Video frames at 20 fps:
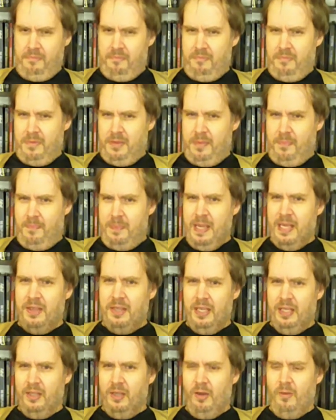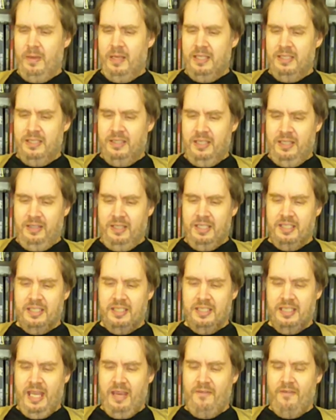the big thing though is that this
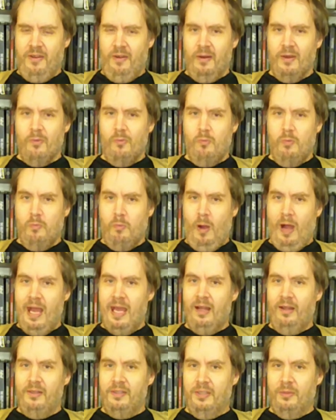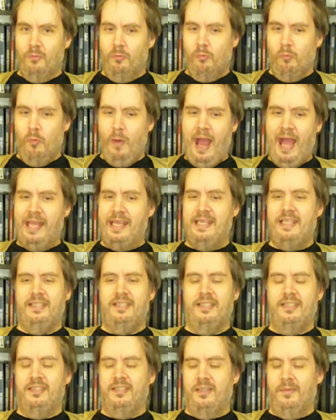is a very wild and wacky
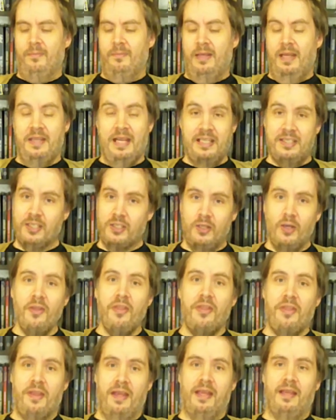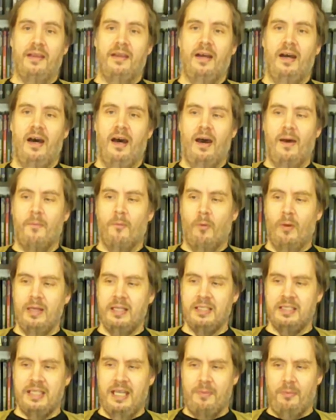system, and that's a good thing. Um, one
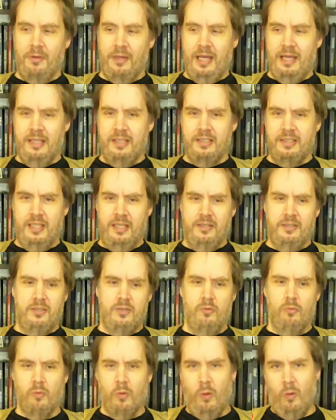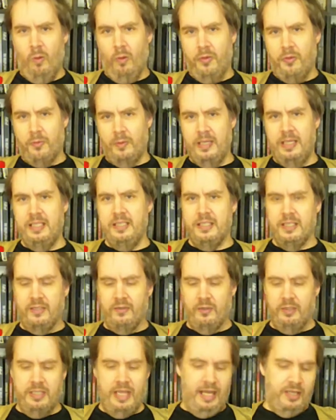example that is that you roll 3d6
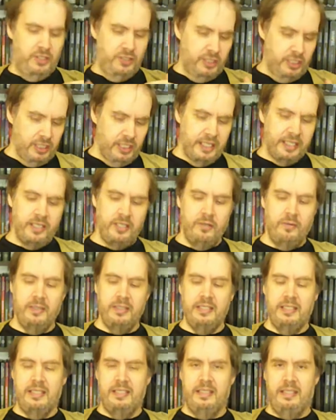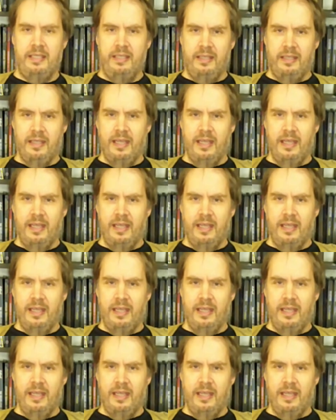for stats just like you do in D&D.